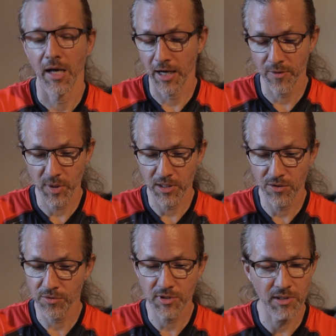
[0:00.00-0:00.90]
I've been
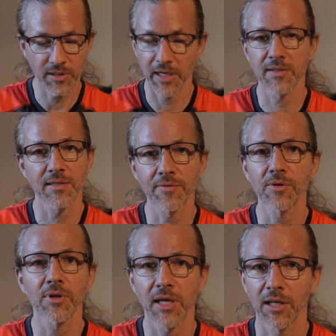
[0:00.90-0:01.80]
using like
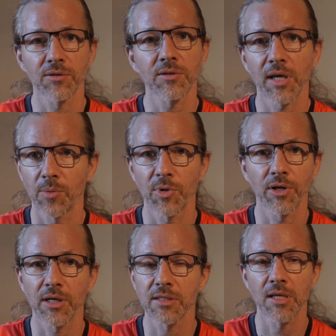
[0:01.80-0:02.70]
several Canon
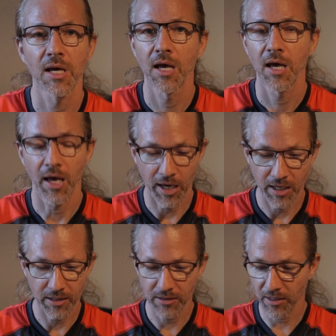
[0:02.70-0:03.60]
cameras,
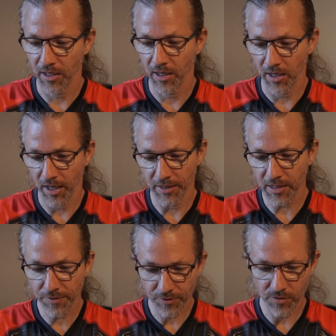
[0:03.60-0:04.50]
and
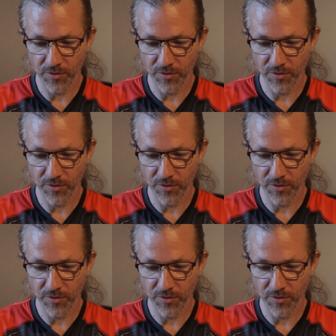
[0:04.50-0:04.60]
if